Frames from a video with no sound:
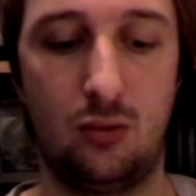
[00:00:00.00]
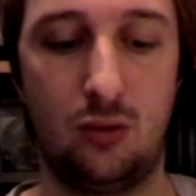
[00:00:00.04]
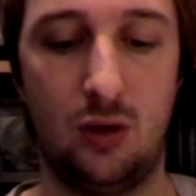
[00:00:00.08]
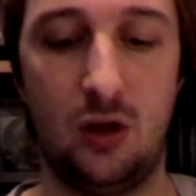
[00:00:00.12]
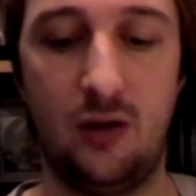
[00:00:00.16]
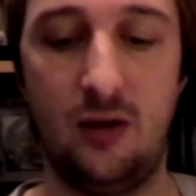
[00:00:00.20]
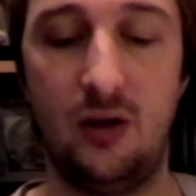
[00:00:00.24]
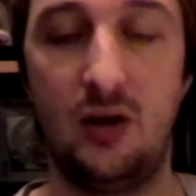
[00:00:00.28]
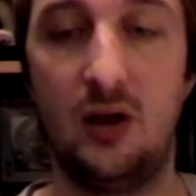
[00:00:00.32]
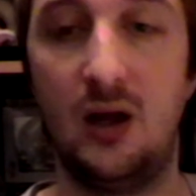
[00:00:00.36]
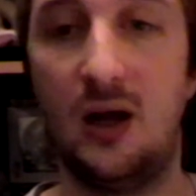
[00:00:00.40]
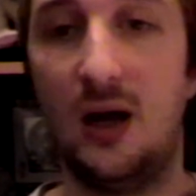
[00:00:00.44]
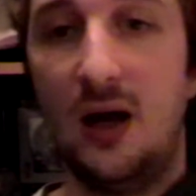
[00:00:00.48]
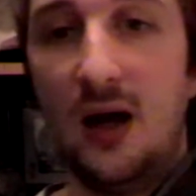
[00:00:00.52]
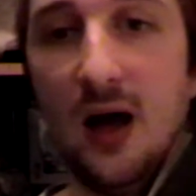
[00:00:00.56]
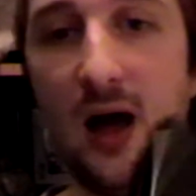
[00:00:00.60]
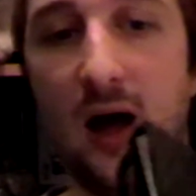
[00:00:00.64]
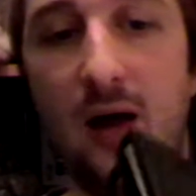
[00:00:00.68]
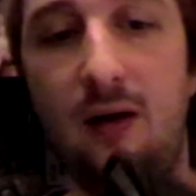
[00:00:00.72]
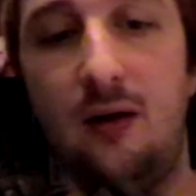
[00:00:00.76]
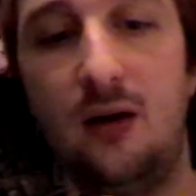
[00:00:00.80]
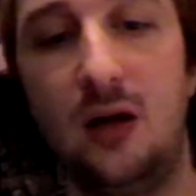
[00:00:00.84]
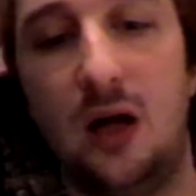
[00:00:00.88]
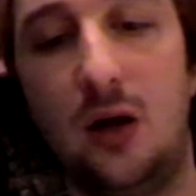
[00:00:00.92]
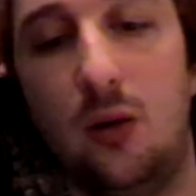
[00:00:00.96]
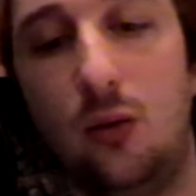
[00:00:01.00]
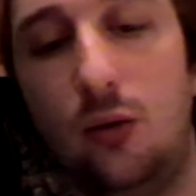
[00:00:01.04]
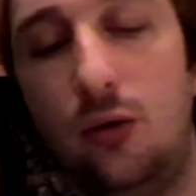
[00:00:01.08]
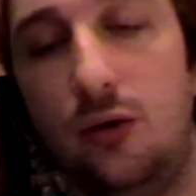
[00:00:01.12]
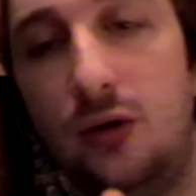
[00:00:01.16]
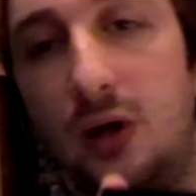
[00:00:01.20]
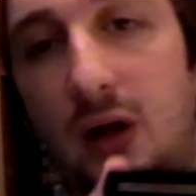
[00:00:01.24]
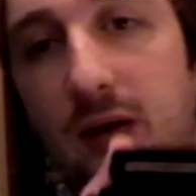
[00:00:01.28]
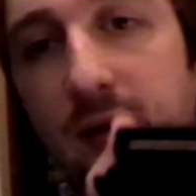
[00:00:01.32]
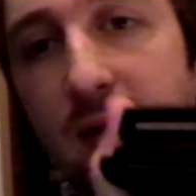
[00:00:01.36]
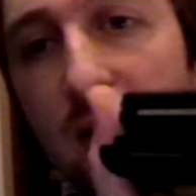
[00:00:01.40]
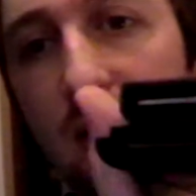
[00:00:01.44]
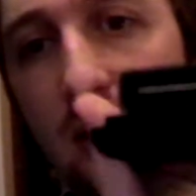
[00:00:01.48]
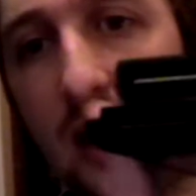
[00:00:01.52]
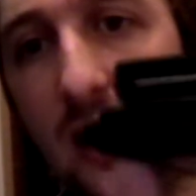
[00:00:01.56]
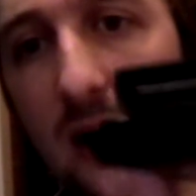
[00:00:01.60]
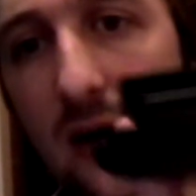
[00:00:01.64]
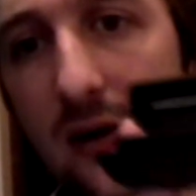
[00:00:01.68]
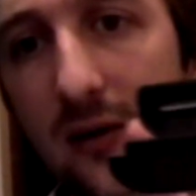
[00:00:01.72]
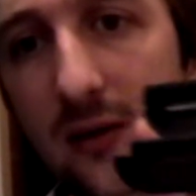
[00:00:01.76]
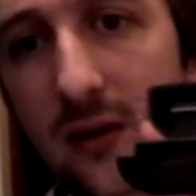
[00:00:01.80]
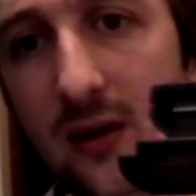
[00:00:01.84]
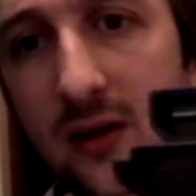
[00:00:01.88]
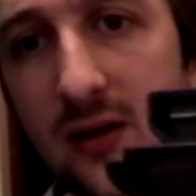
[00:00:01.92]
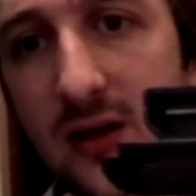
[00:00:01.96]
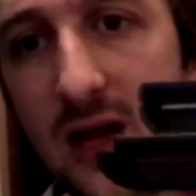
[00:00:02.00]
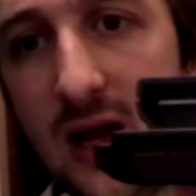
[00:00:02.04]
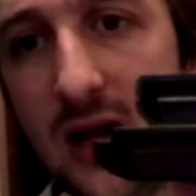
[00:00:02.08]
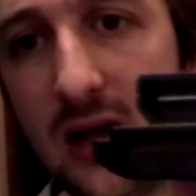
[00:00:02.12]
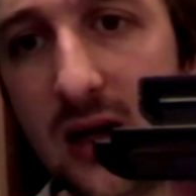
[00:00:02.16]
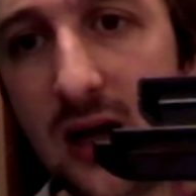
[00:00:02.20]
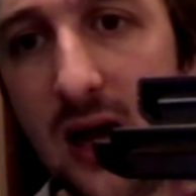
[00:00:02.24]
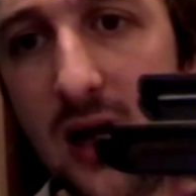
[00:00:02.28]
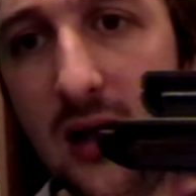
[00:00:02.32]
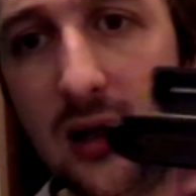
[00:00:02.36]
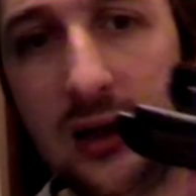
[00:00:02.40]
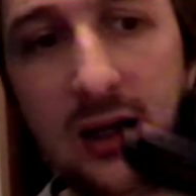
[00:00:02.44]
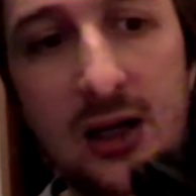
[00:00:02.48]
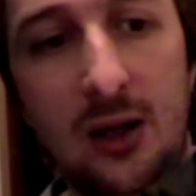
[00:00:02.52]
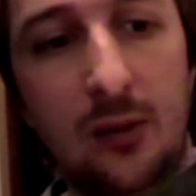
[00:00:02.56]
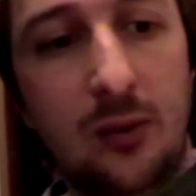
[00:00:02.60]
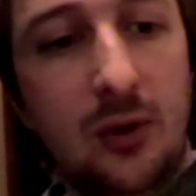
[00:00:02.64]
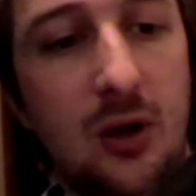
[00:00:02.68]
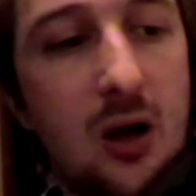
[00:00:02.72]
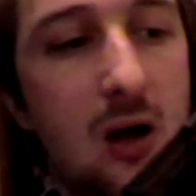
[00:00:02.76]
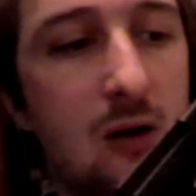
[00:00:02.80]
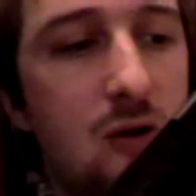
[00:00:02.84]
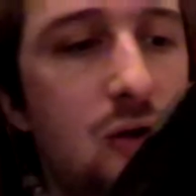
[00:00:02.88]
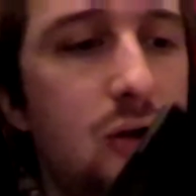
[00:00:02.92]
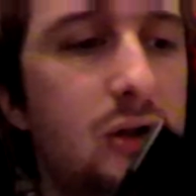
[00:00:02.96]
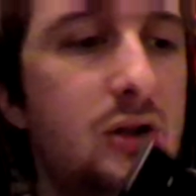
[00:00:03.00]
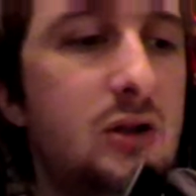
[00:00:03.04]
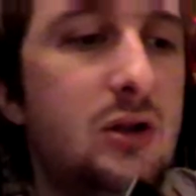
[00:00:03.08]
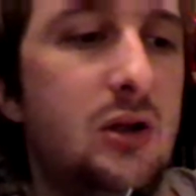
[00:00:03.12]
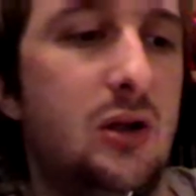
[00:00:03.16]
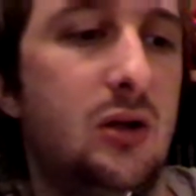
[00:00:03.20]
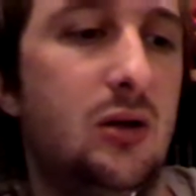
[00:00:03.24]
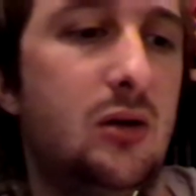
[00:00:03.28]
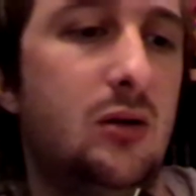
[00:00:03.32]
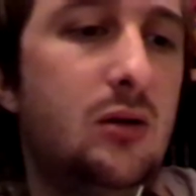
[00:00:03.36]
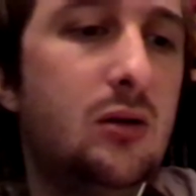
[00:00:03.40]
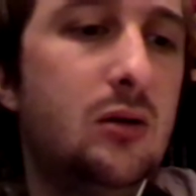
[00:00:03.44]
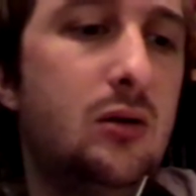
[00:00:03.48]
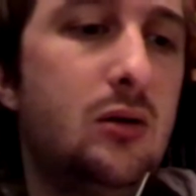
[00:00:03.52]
I think that would. I think it's an Acclaim cartridge, isn't it?